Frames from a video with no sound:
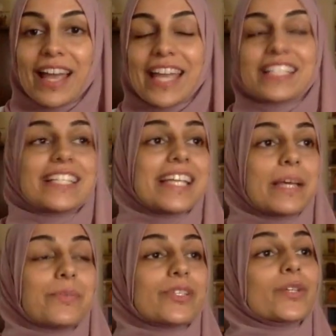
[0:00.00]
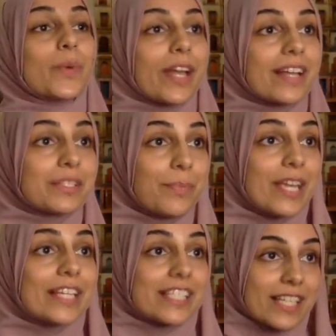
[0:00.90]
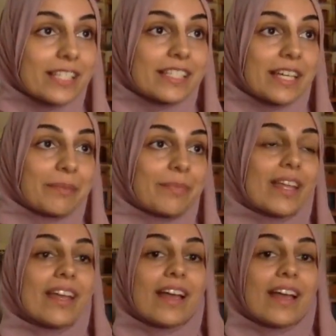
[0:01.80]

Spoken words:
In today's episode, we're going to be discussing